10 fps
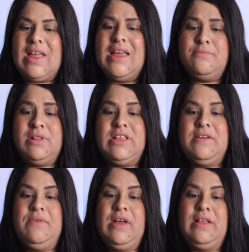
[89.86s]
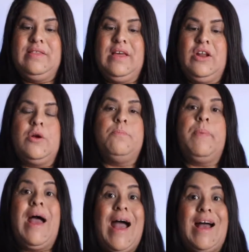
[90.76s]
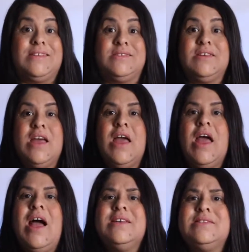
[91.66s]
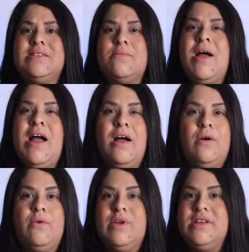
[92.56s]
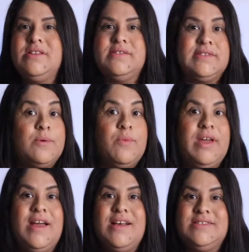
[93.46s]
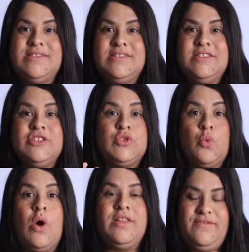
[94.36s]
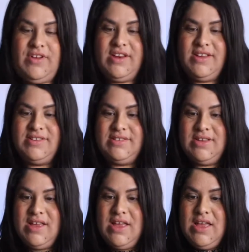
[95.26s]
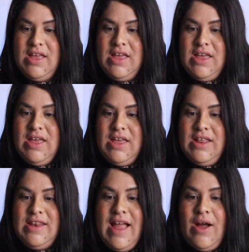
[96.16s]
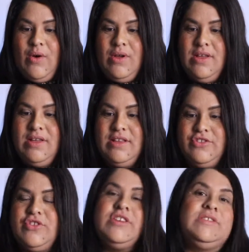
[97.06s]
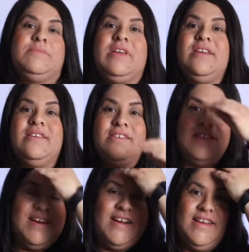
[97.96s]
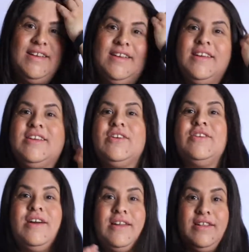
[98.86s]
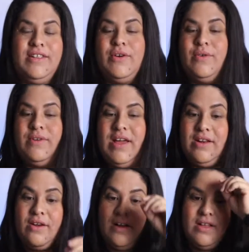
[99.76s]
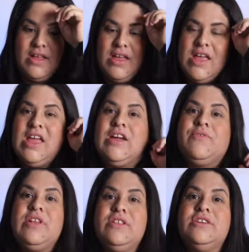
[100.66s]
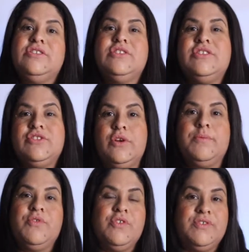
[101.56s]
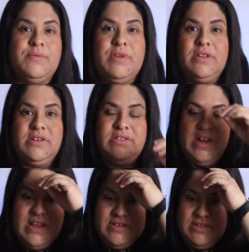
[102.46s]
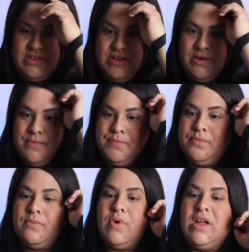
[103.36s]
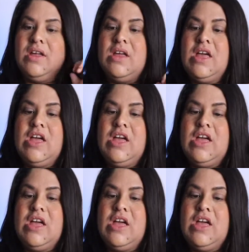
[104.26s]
and believe that our past has somehow in some way has disqualified us. Now, trust me, you're not alone at all. If we look to the scriptures and we look to Esther, right?